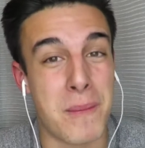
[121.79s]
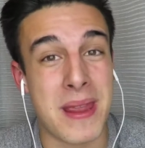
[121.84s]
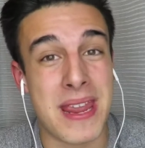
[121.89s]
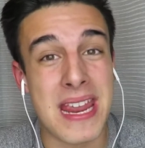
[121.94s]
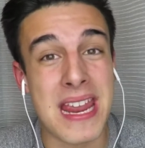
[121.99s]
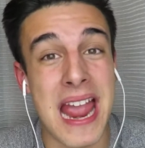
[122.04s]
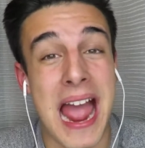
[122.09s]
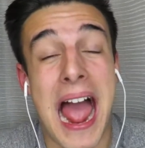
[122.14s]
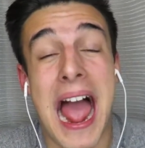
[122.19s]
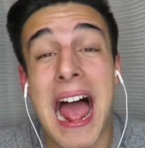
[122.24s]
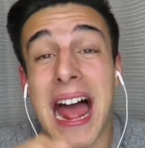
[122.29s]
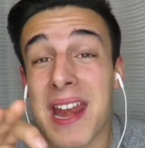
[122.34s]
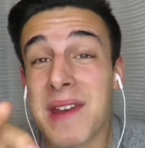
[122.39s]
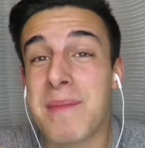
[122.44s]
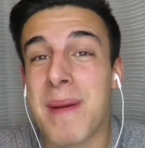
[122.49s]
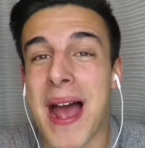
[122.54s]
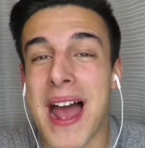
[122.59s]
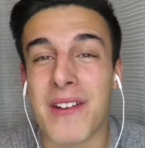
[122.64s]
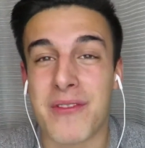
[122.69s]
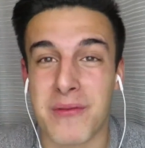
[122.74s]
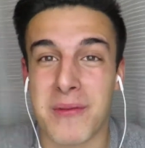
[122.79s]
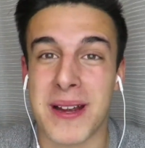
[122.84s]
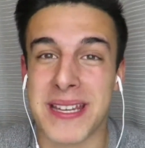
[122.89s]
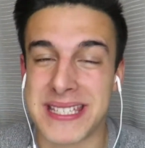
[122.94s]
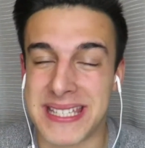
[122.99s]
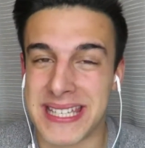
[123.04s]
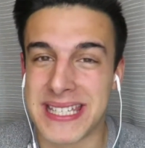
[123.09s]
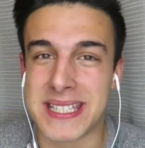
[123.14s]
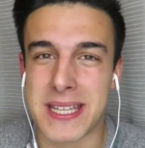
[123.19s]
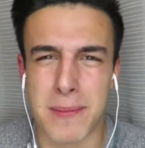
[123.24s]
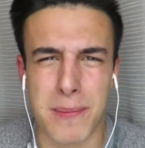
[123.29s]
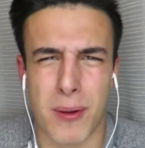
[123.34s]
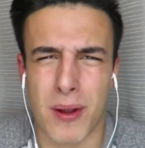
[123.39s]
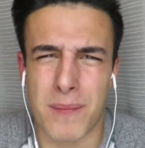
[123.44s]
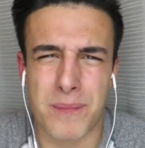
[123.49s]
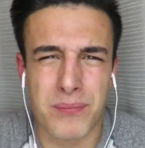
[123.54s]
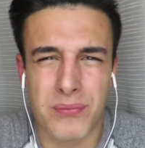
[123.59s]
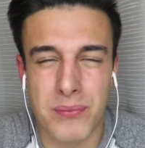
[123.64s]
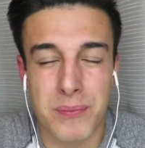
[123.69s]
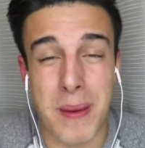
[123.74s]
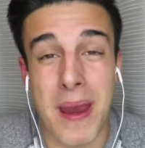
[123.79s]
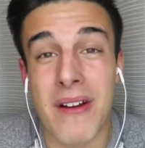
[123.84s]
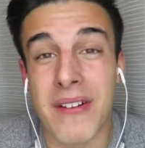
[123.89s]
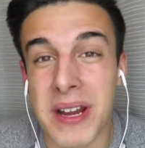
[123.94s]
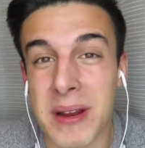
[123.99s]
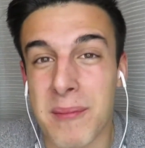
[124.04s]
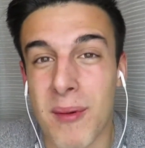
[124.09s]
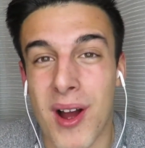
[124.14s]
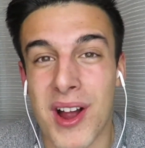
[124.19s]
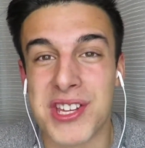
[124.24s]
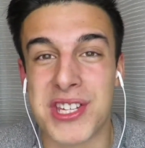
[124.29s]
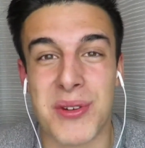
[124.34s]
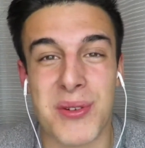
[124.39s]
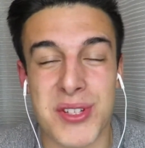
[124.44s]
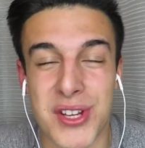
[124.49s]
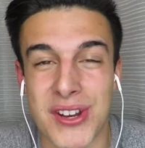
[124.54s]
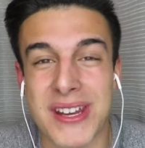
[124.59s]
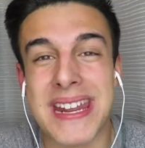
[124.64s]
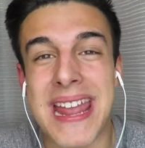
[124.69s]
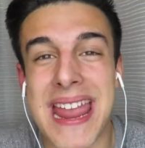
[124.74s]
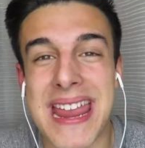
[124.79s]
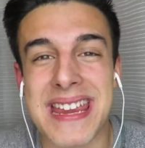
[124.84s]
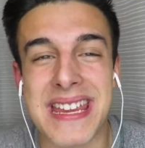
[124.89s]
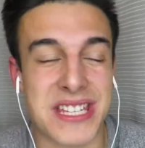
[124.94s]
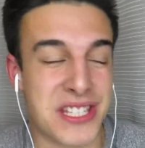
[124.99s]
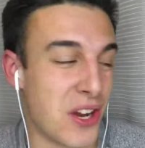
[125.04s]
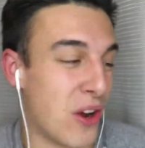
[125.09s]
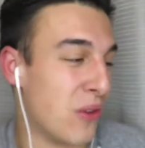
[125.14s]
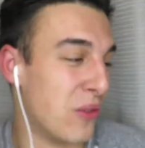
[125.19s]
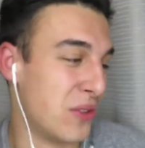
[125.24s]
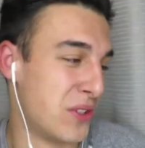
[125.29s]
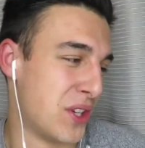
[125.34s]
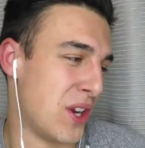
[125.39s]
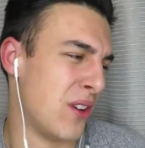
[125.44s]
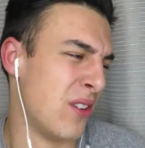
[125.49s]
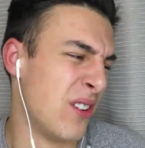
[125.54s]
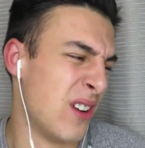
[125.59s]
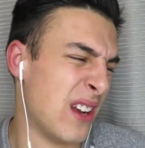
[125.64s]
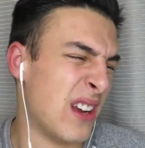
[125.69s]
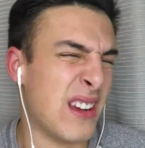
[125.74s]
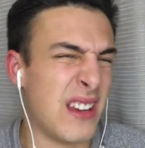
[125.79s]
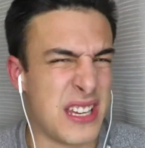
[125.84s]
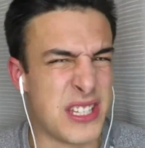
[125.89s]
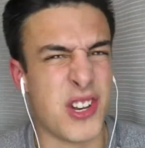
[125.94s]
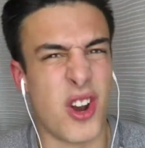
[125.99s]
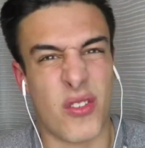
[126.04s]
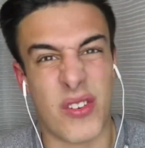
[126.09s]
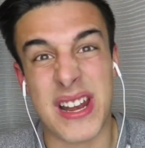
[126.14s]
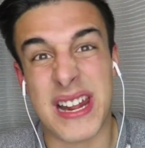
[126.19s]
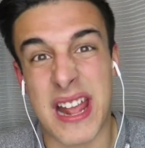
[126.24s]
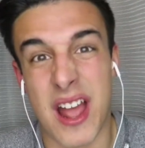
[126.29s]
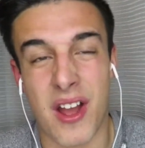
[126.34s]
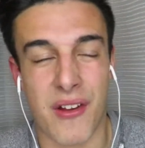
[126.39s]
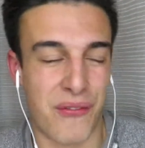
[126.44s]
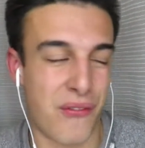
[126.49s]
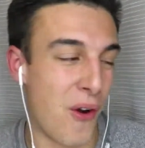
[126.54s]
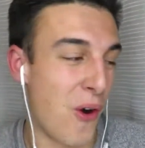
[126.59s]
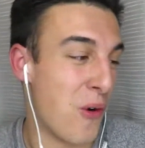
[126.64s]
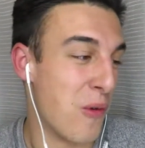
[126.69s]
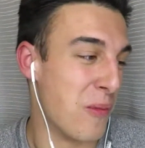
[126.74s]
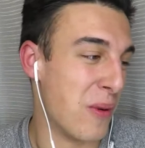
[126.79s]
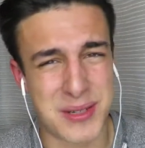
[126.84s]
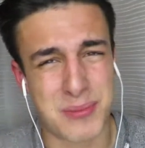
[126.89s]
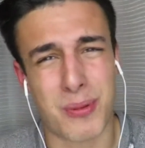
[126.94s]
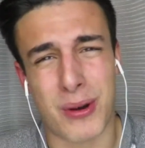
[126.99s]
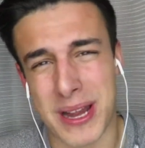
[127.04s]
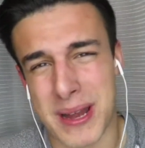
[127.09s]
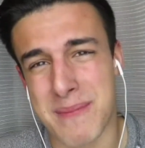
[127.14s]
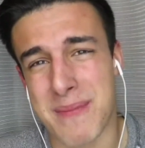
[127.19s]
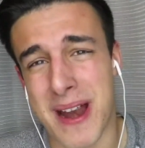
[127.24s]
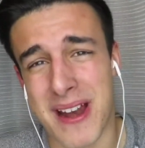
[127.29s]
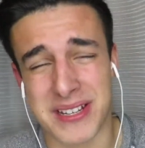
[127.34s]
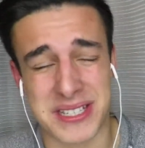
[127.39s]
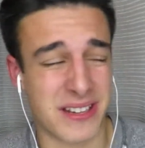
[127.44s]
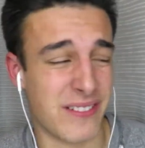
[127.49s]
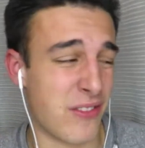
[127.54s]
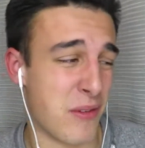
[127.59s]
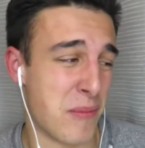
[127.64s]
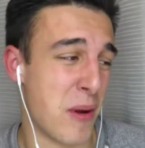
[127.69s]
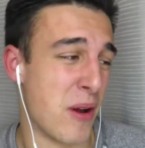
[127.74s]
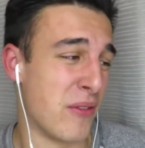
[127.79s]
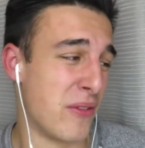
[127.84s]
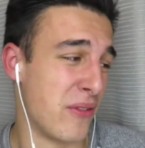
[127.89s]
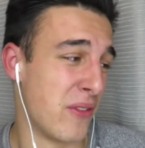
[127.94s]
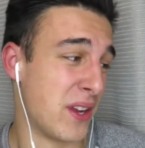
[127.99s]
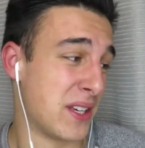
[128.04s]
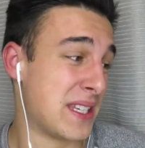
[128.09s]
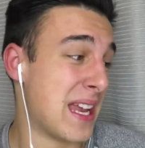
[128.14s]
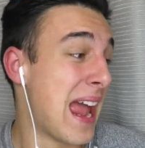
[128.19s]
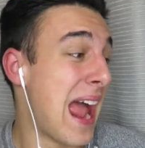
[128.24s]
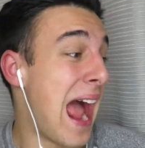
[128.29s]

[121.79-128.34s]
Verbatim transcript: me and bad for my sister, but bearing in mind she was only eight years old, so it's not really her fault. It's pretty embarrassing for both of us.